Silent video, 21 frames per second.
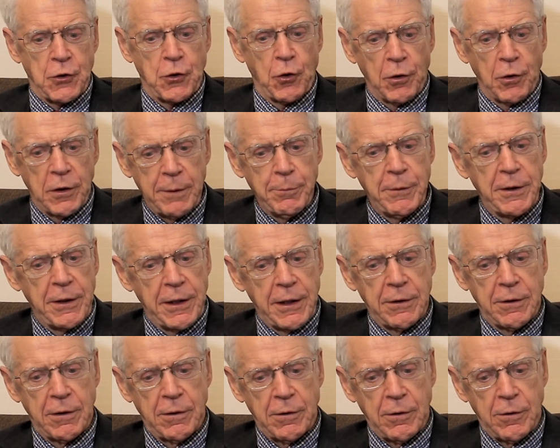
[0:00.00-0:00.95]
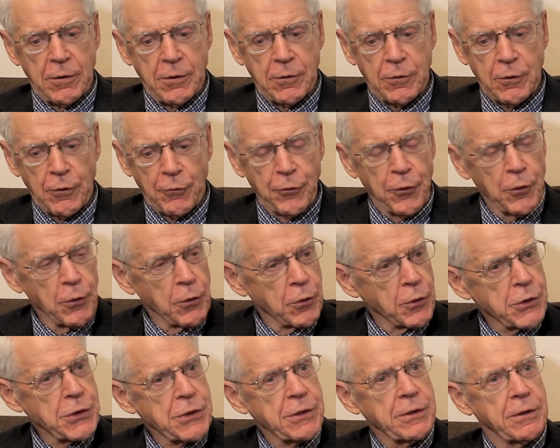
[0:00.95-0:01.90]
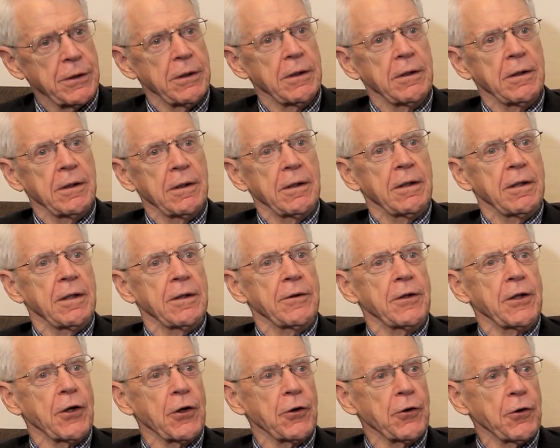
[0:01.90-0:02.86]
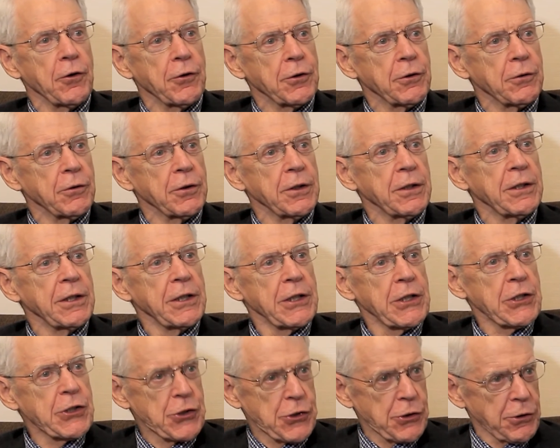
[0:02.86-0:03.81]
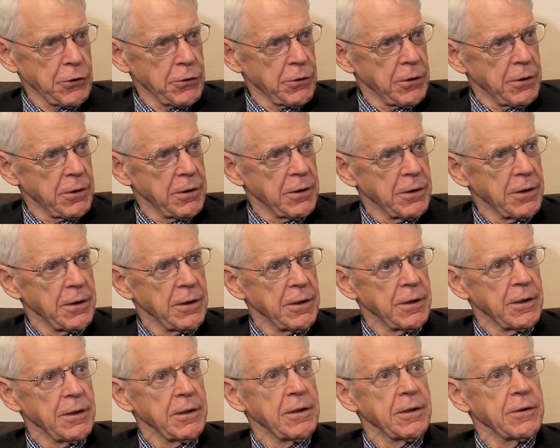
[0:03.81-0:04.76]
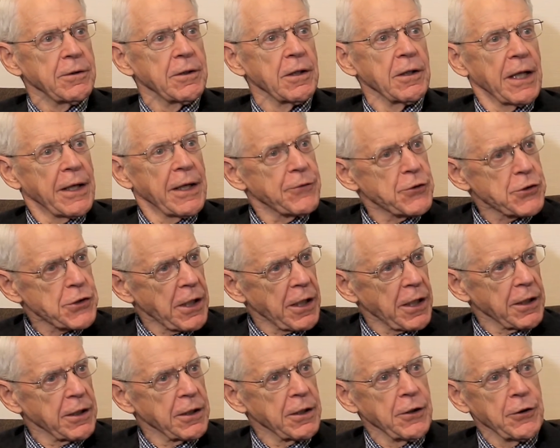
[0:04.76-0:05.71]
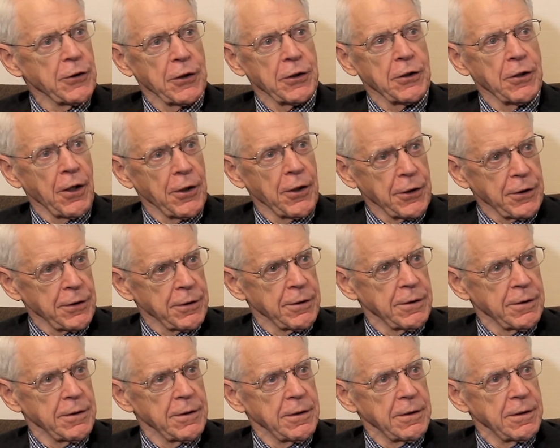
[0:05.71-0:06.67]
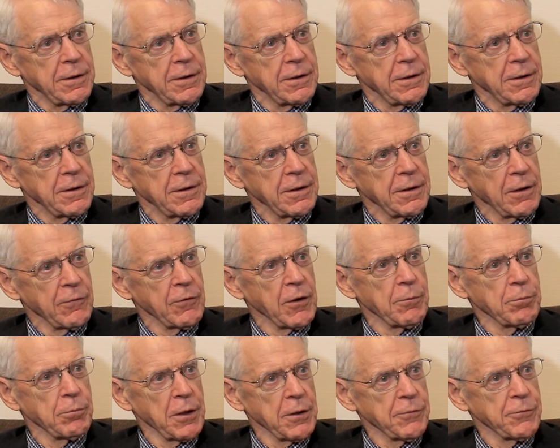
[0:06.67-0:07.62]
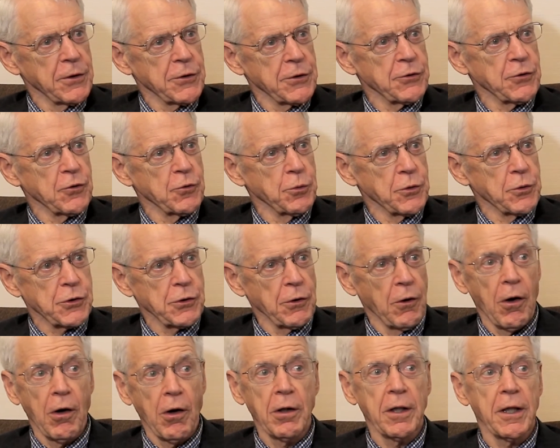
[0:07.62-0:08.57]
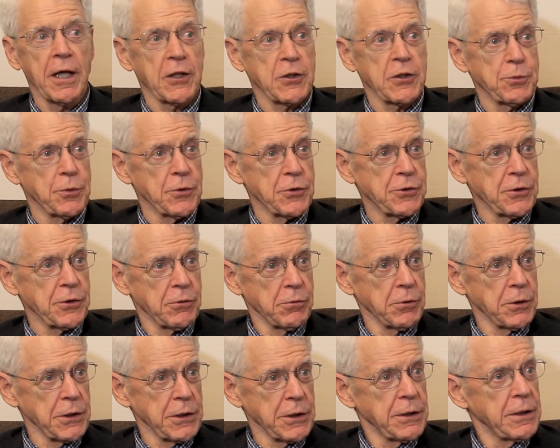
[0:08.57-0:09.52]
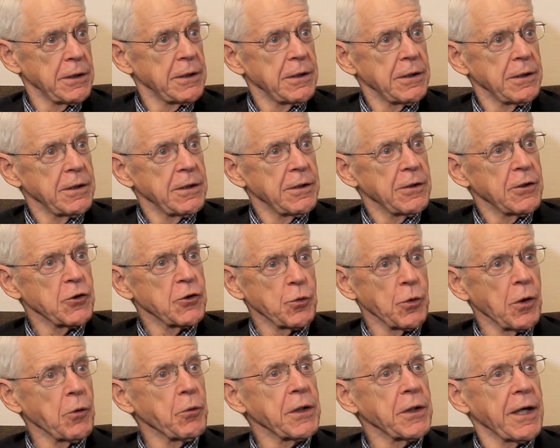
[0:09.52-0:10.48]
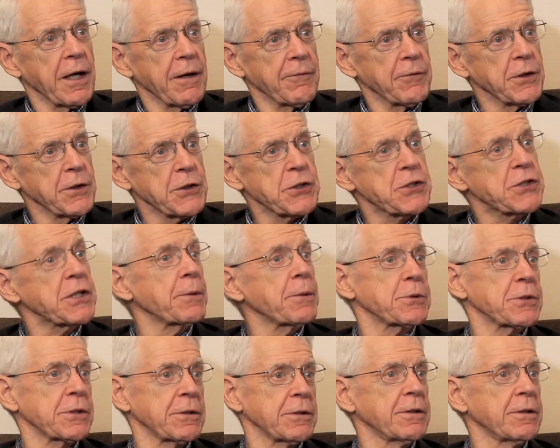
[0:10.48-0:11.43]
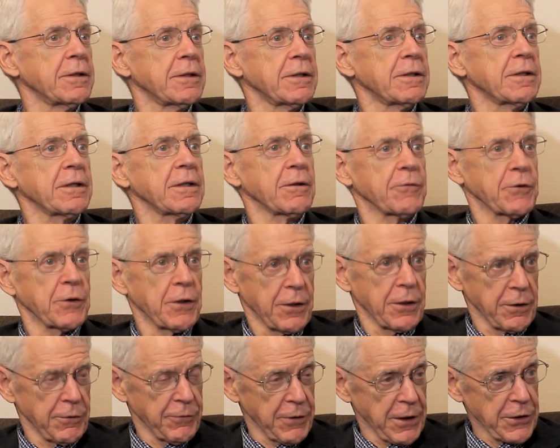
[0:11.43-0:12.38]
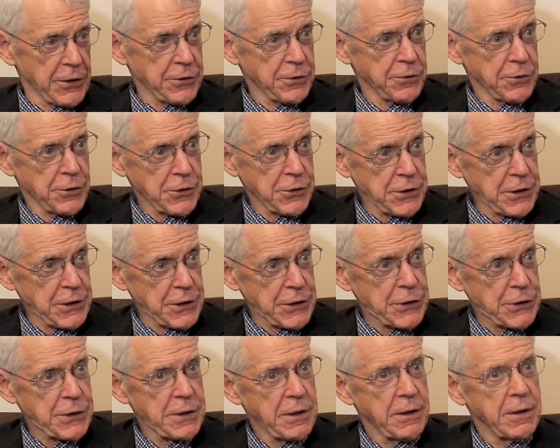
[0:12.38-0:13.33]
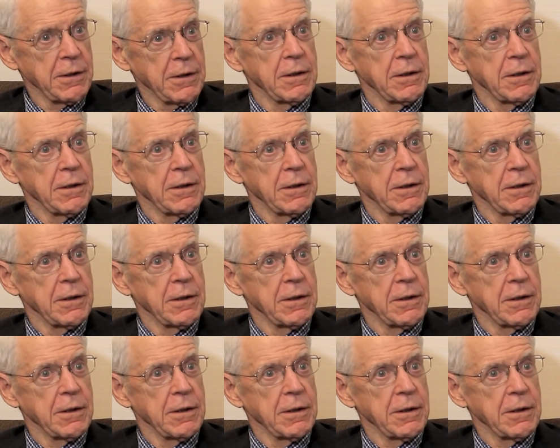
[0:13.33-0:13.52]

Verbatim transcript: to eliminate the foods that are going to injure the life jacket and the guardian of our blood vessels, which all experts agree is where we have the inception of cardiovascular disease.